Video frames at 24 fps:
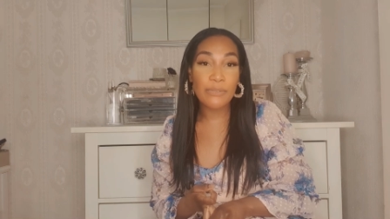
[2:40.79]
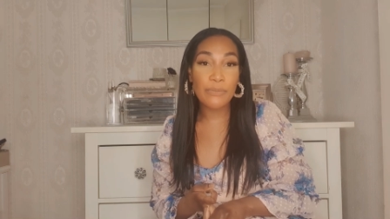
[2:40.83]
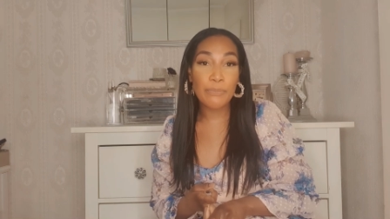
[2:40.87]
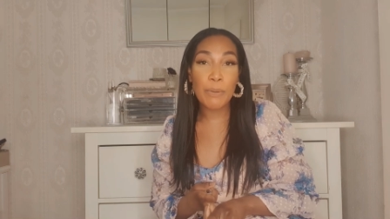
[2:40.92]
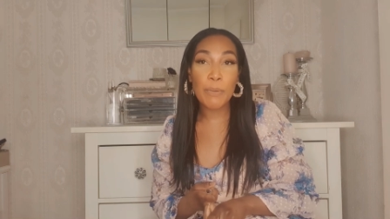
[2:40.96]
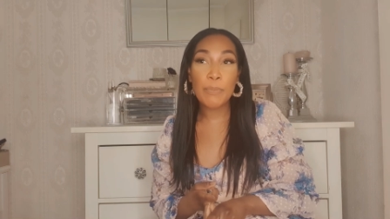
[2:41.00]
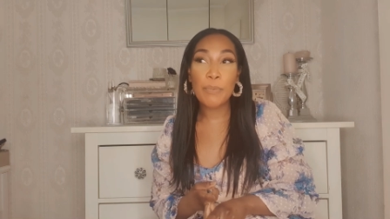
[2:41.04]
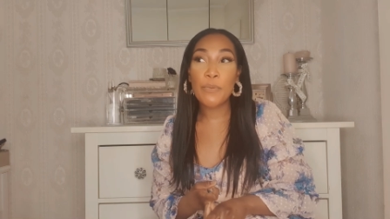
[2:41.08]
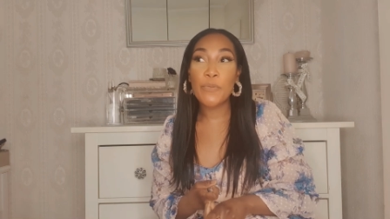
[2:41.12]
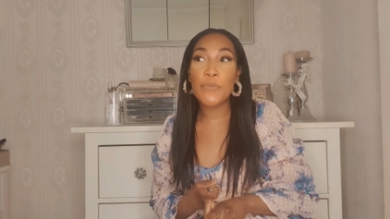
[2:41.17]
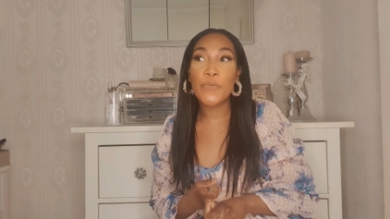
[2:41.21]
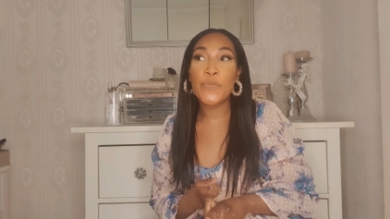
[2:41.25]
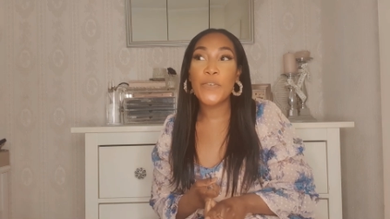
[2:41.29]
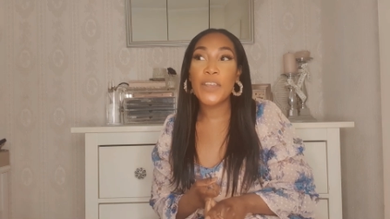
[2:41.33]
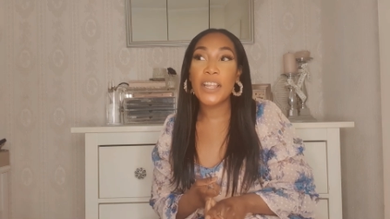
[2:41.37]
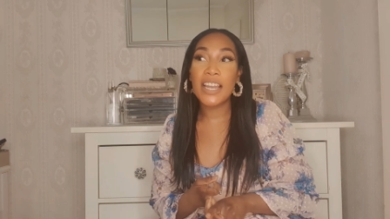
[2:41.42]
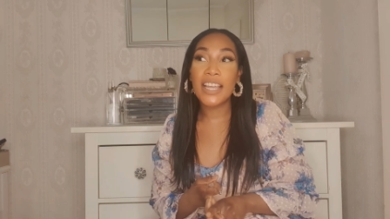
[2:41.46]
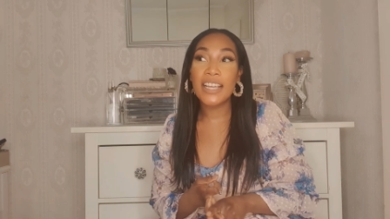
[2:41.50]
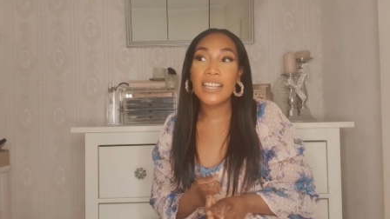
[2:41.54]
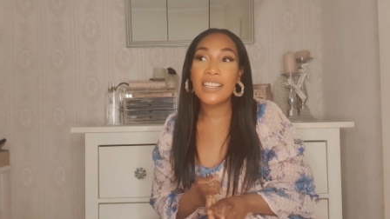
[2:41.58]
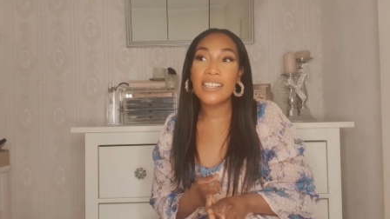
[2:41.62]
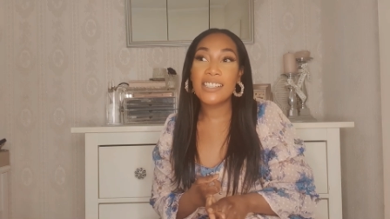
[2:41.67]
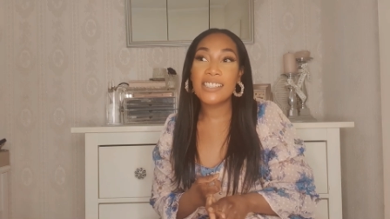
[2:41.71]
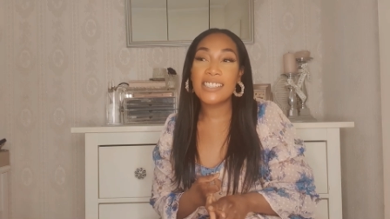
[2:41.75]
people feel
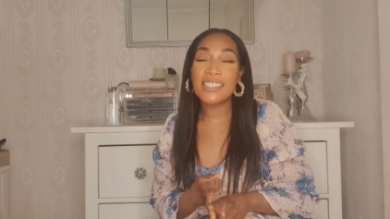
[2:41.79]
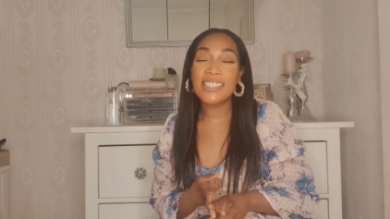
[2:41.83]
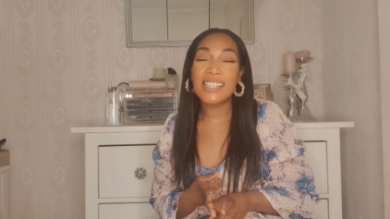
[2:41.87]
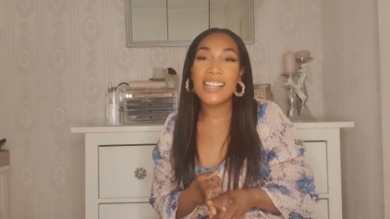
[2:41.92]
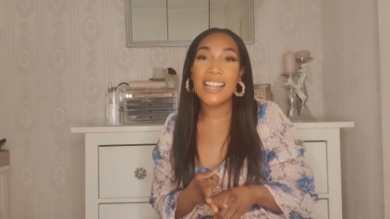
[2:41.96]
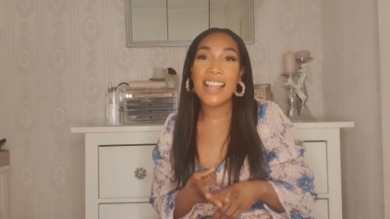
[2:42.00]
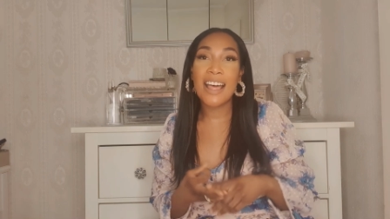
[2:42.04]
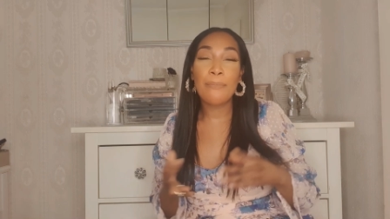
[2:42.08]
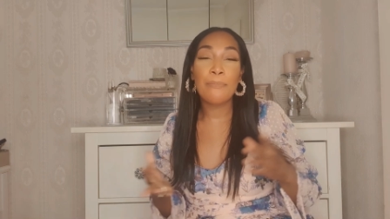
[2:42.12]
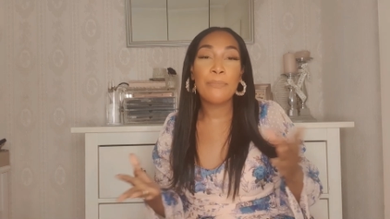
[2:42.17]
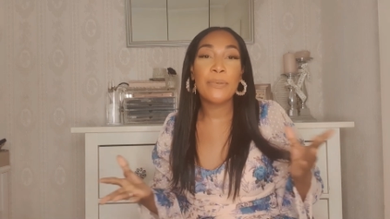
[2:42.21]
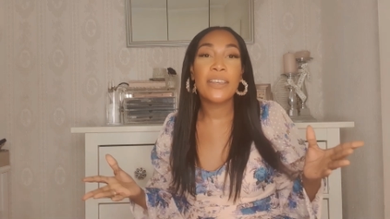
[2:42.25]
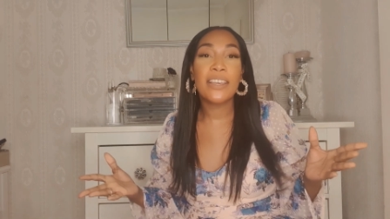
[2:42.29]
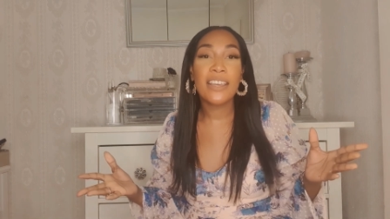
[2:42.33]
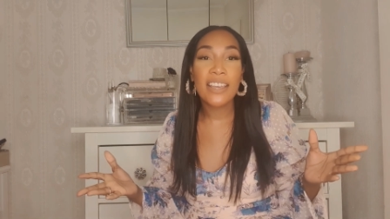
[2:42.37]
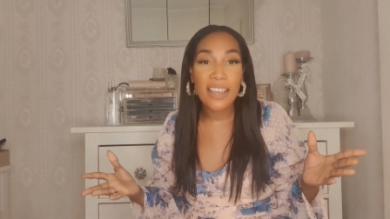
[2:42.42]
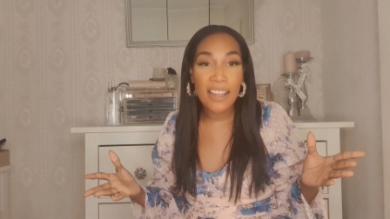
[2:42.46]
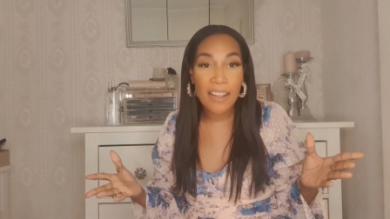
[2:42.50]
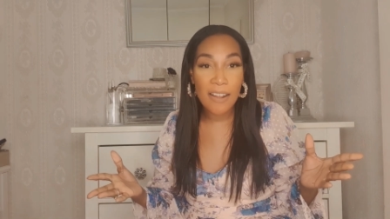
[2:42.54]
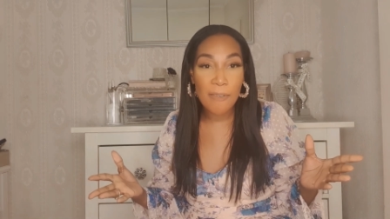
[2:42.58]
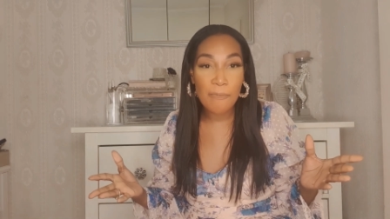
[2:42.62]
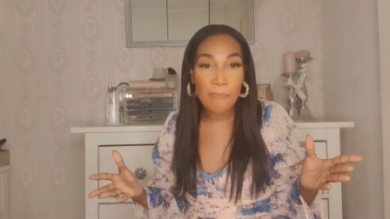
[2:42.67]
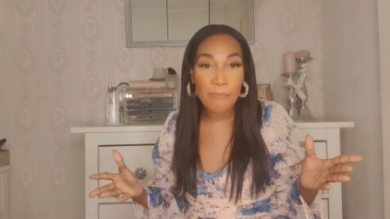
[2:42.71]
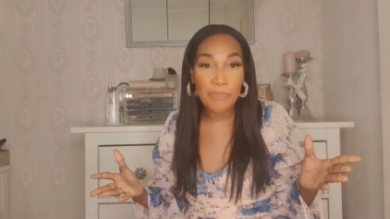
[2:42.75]
like you're slapping
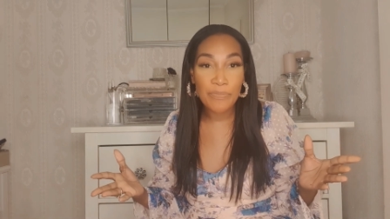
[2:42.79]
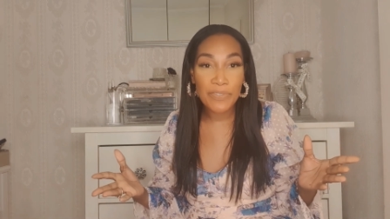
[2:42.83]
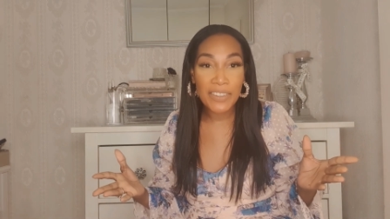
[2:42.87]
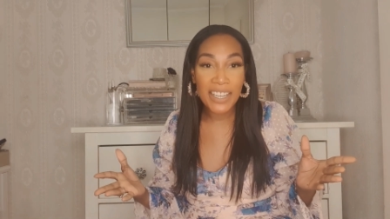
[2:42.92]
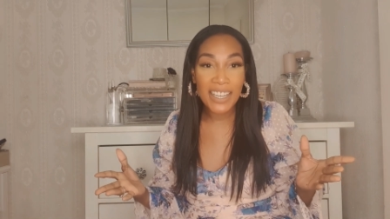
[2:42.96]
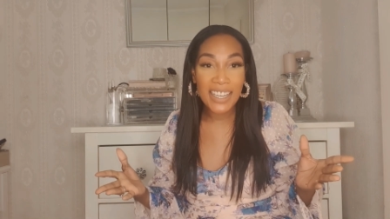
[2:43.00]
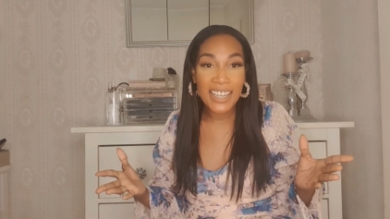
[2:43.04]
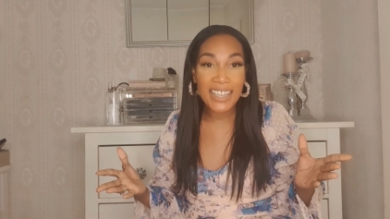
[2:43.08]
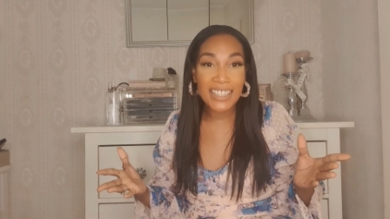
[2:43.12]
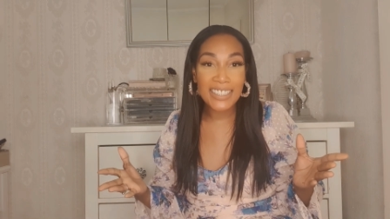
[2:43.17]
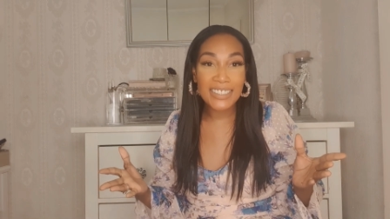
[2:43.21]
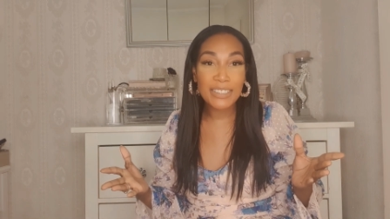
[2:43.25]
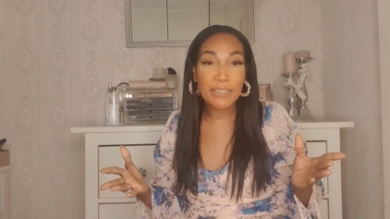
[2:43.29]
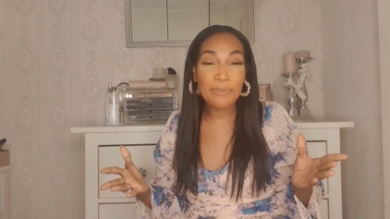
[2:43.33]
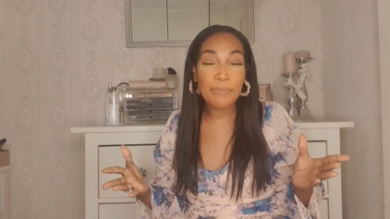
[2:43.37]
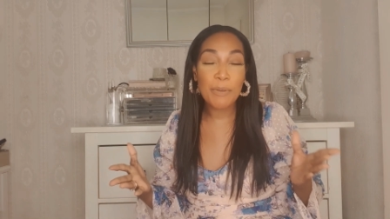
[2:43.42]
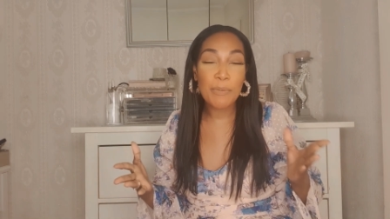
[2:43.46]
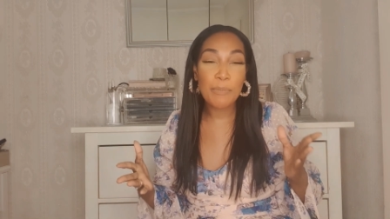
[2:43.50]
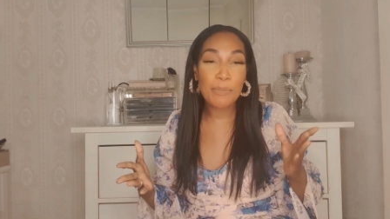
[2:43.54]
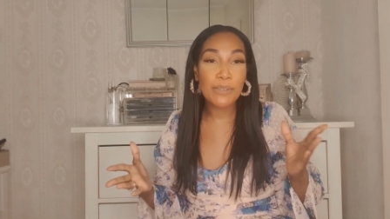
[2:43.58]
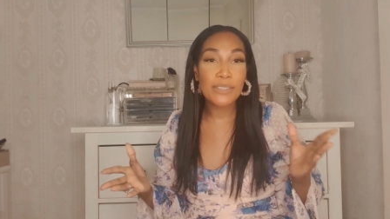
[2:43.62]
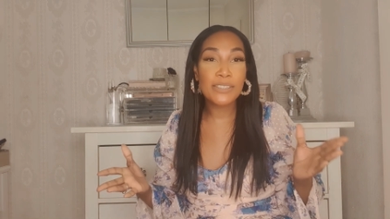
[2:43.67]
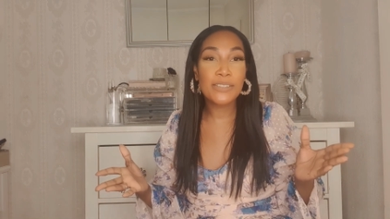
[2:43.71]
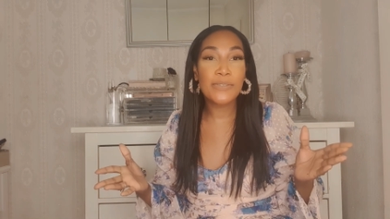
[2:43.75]
him into
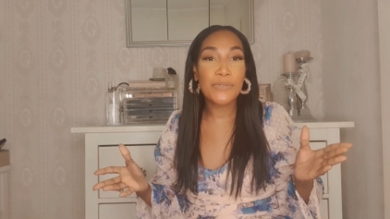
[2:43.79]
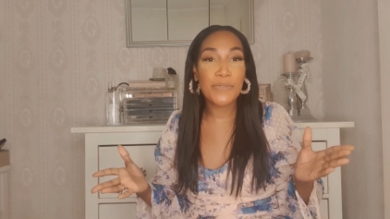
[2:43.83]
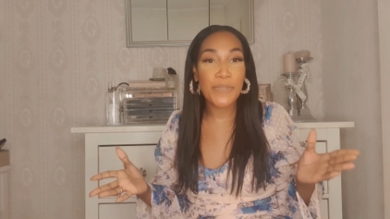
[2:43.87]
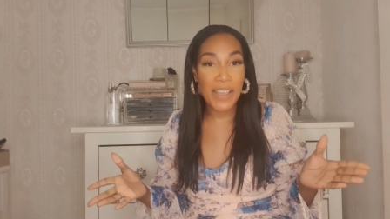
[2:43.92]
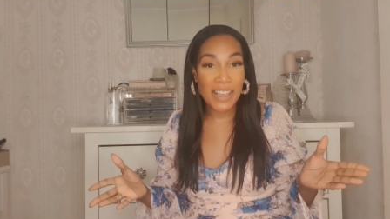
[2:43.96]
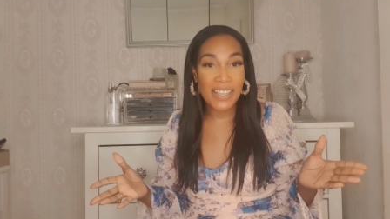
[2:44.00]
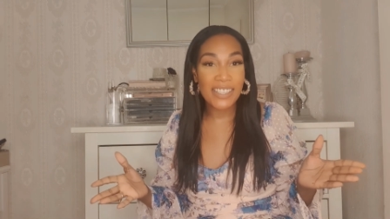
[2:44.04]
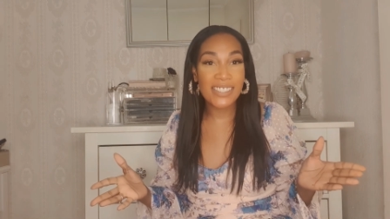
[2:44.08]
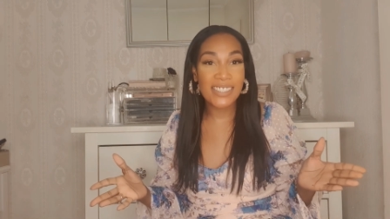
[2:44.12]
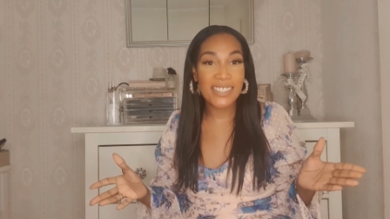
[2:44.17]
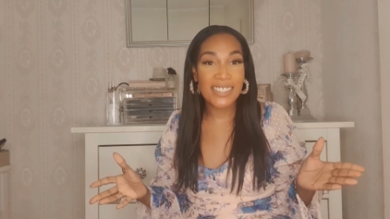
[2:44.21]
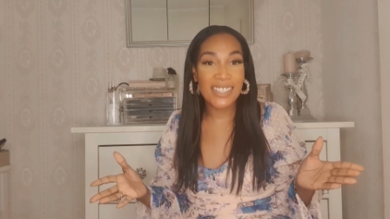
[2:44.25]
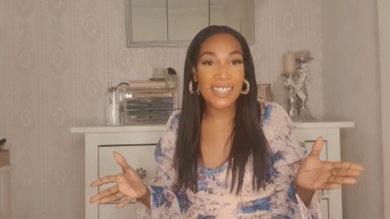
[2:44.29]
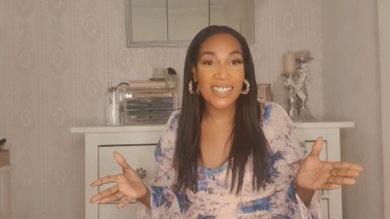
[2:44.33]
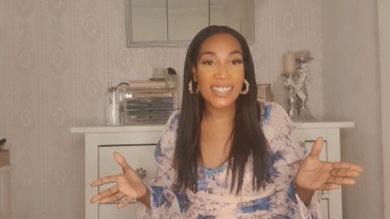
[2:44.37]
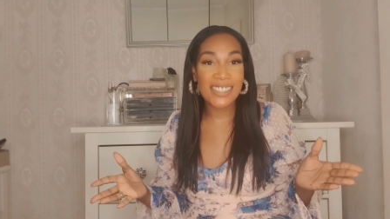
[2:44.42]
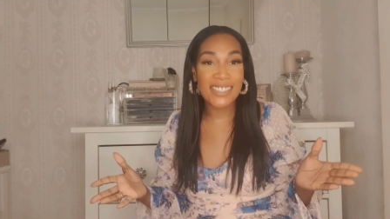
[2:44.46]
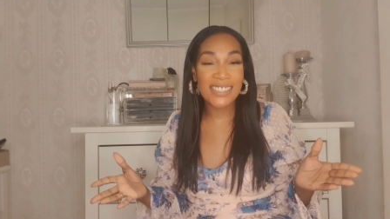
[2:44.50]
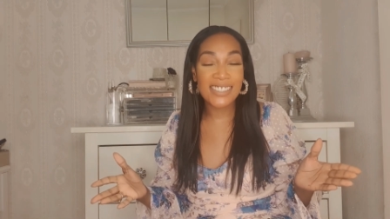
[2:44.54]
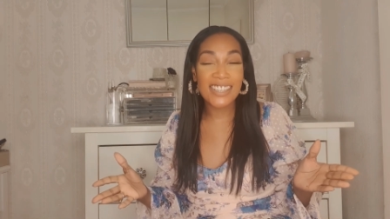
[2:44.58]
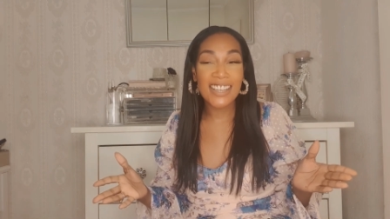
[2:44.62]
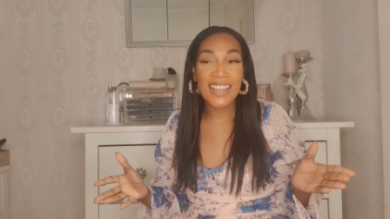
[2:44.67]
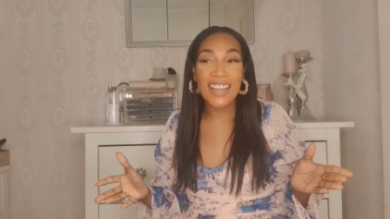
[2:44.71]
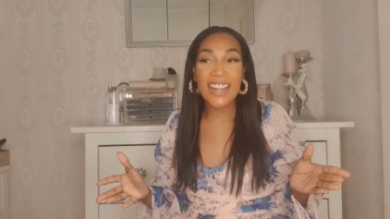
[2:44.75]
people's faces.